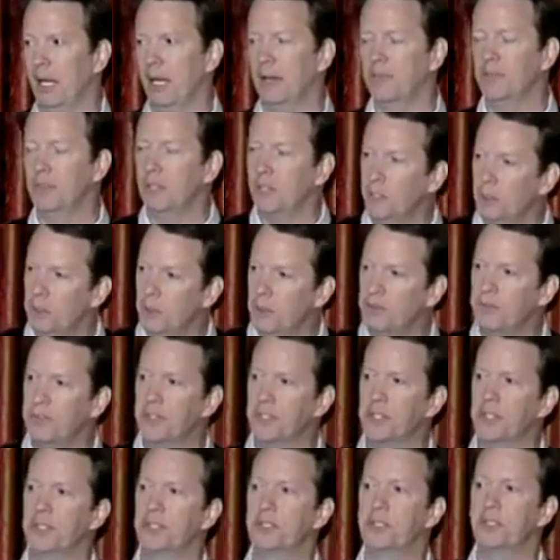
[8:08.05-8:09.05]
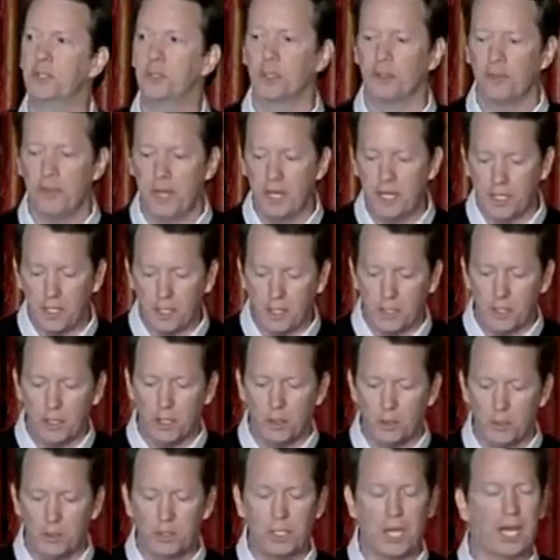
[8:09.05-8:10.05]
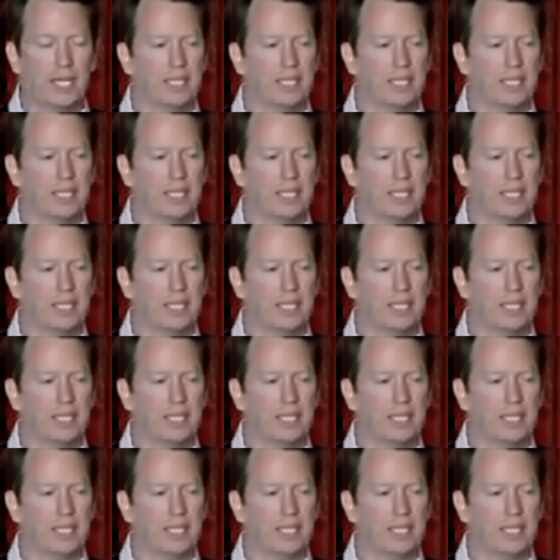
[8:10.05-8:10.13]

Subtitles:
of the universe or of any closed,